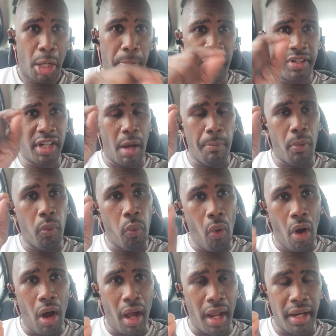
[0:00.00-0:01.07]
But number
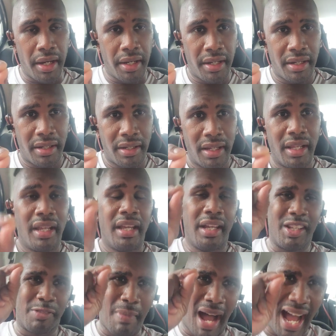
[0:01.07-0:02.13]
one
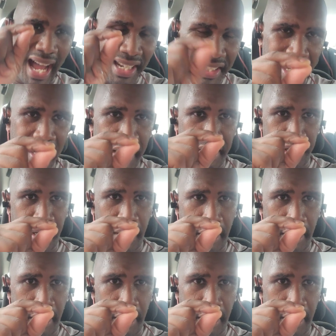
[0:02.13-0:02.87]
is my identity.